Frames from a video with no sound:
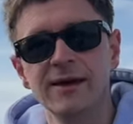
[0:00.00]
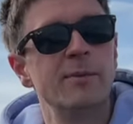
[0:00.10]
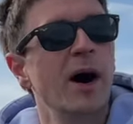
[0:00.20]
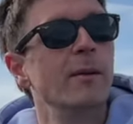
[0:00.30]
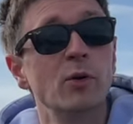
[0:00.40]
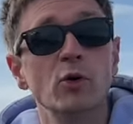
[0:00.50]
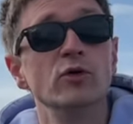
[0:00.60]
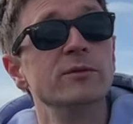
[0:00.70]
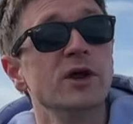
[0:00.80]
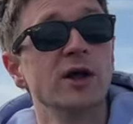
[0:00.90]
but
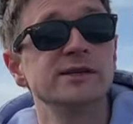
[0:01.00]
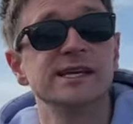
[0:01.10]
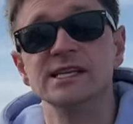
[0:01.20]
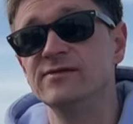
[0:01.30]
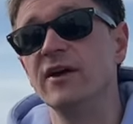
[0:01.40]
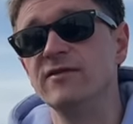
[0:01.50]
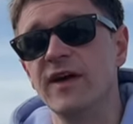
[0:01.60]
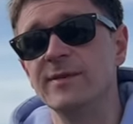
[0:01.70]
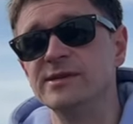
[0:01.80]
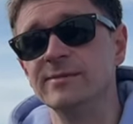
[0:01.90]
ballroom dancing is very
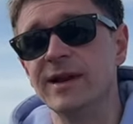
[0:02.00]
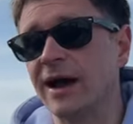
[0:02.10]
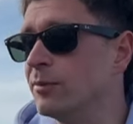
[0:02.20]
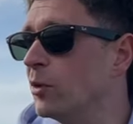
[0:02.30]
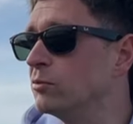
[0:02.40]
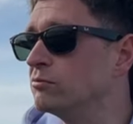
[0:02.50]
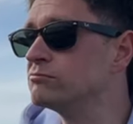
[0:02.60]
famous in Blackpool.